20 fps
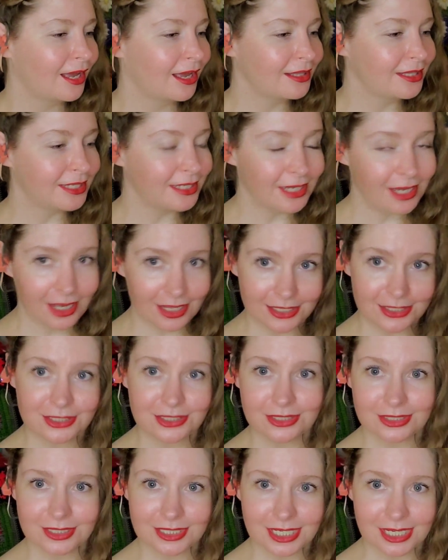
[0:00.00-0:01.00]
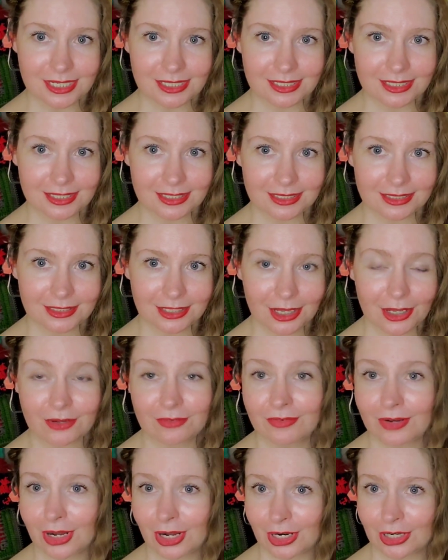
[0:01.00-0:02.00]
the Undertaking
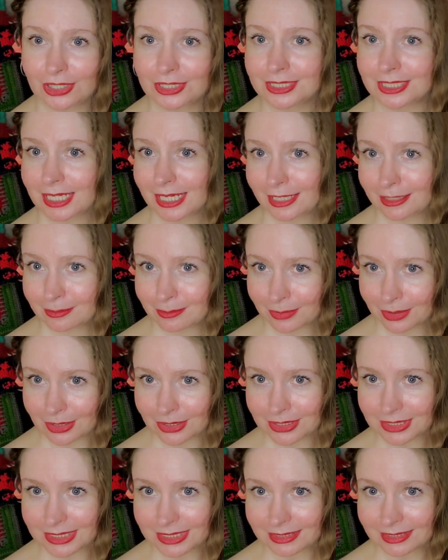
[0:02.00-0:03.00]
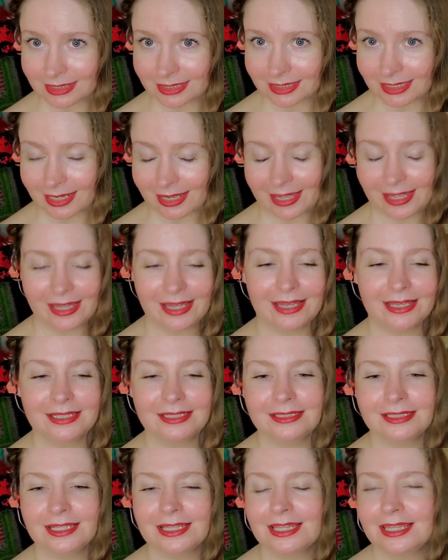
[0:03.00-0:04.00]
of Hart and Mercy,
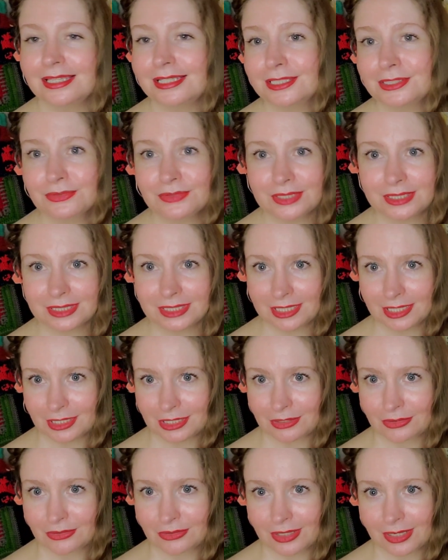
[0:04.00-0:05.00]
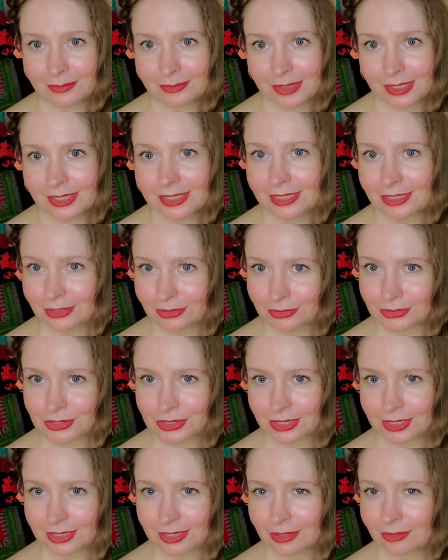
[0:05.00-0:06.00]
and this was cute. I'm not
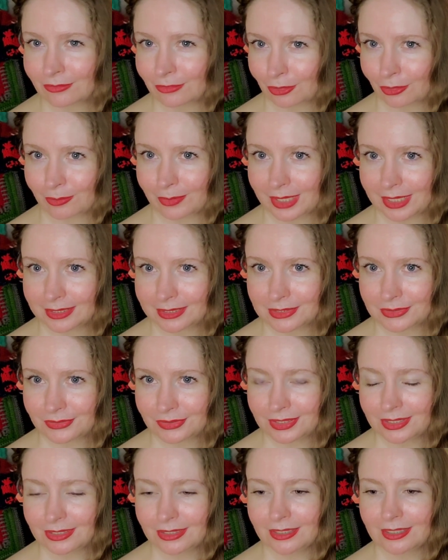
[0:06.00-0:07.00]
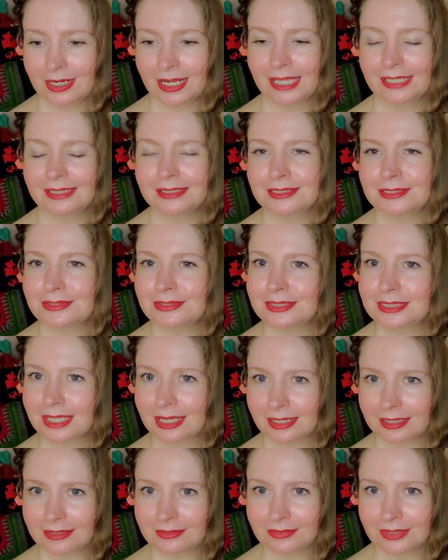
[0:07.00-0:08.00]
usually a romance reader, and this was
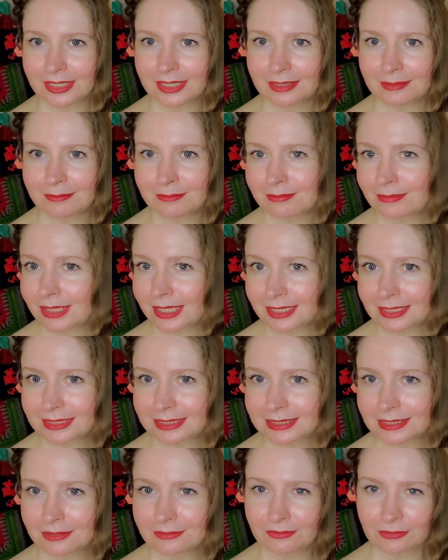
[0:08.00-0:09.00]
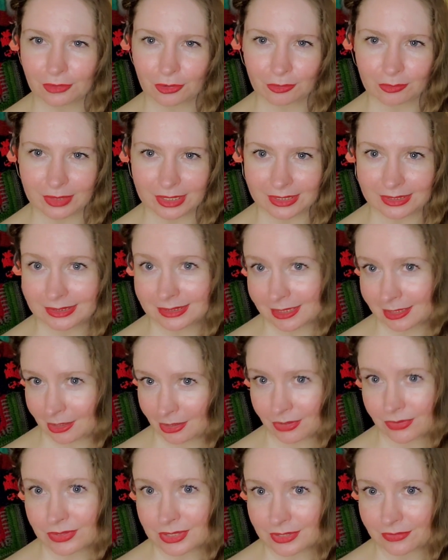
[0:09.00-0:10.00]
kind of a mix of romance and
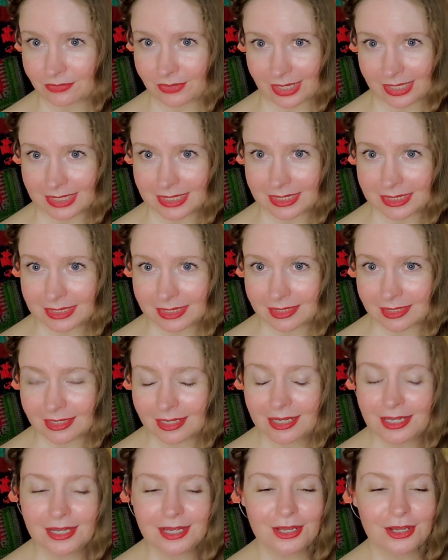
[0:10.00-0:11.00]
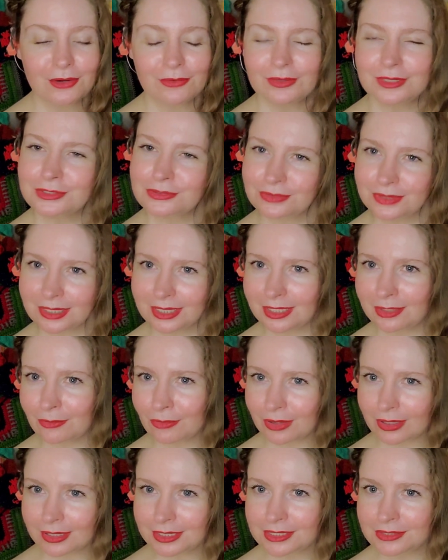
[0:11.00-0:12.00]
cozy fantasy, which
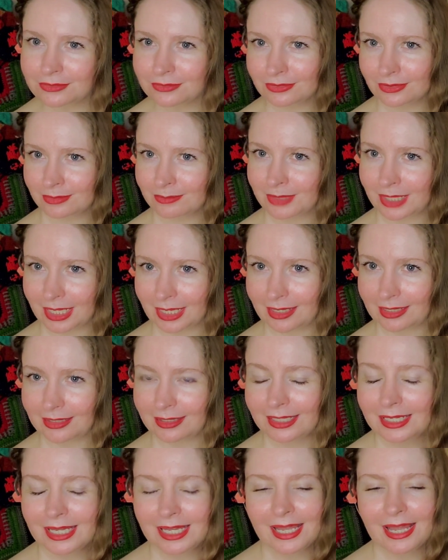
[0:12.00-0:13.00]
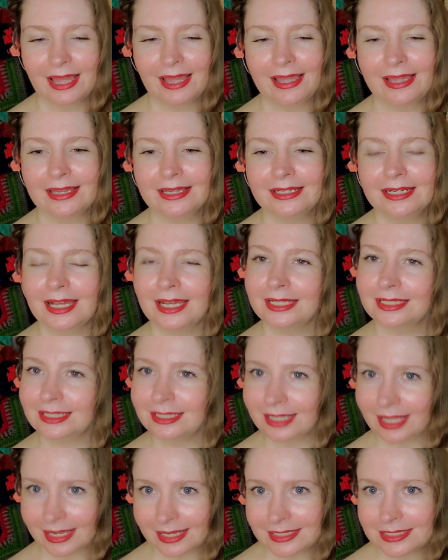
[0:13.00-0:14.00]
really worked for me. And I
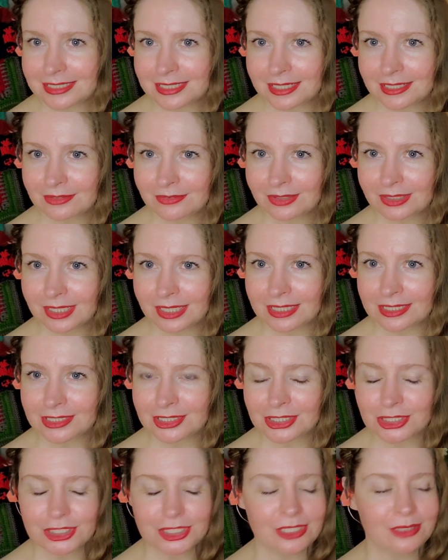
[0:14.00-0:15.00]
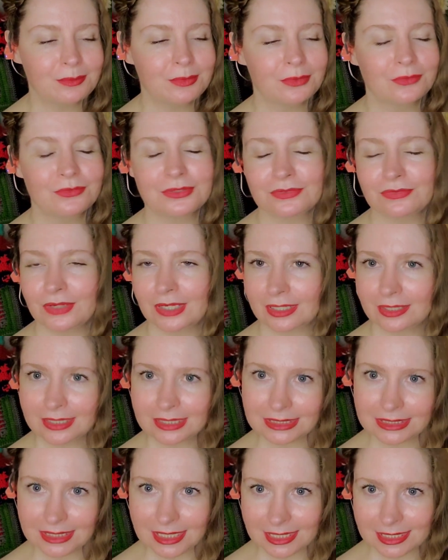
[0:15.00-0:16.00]
liked their relationship. It was very
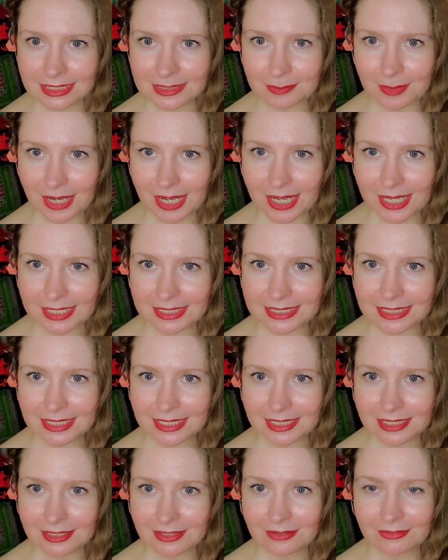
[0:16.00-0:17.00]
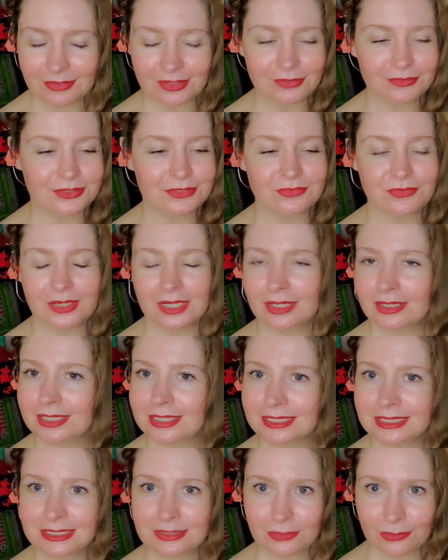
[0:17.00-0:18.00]
sex positive, it was very
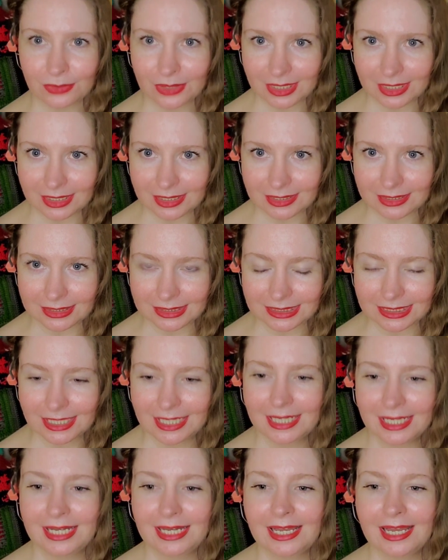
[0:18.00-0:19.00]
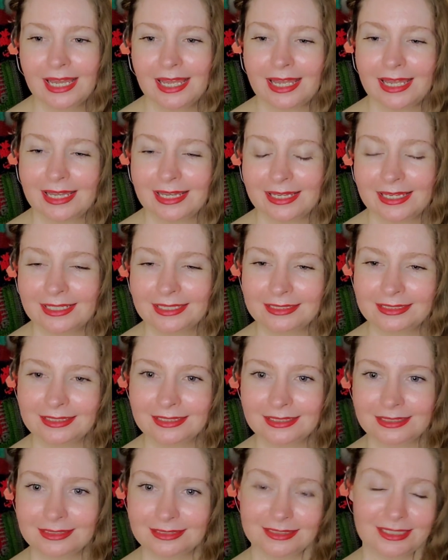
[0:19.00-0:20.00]
sweet, and
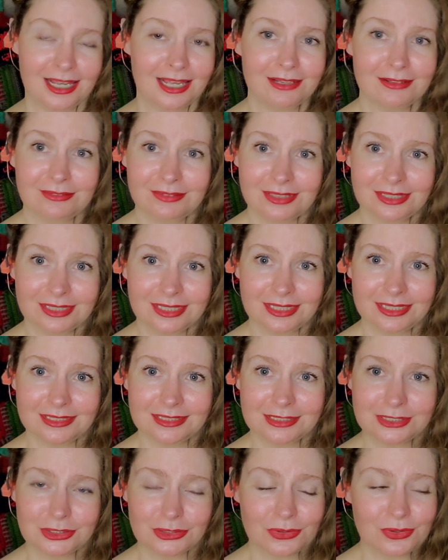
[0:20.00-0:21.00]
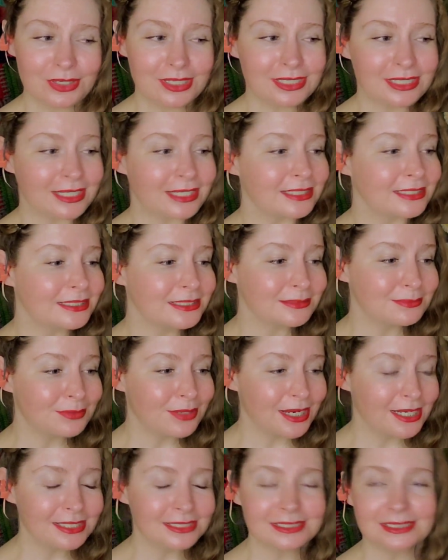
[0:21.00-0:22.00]
I really enjoyed it,
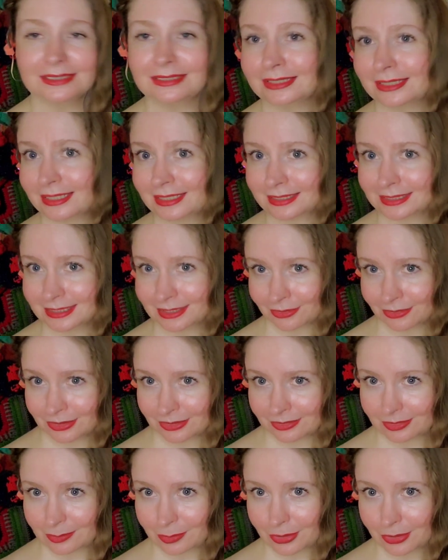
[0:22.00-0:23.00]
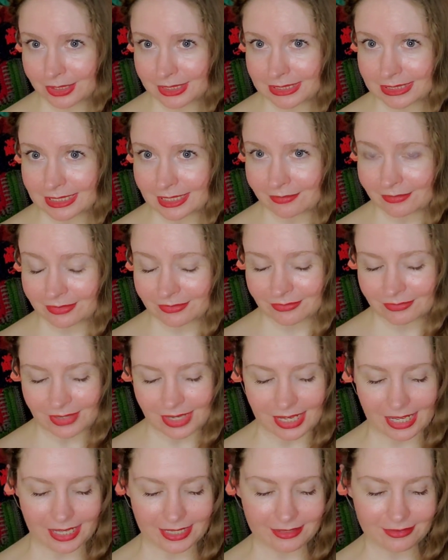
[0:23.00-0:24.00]
surprisingly. So
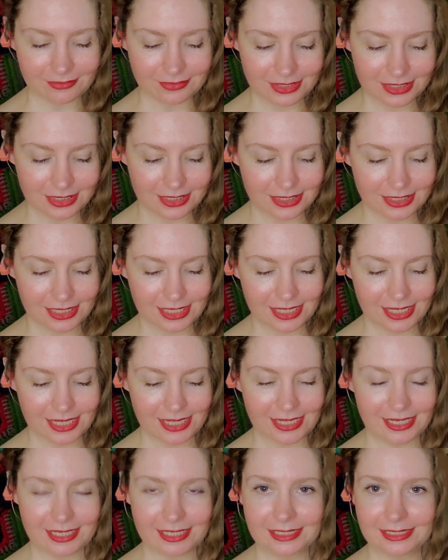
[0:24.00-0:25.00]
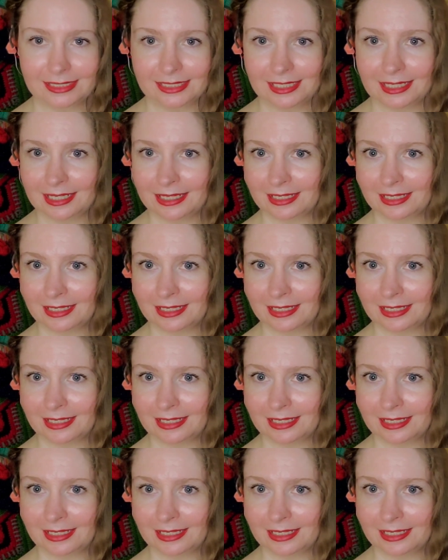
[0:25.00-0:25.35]
3.75, and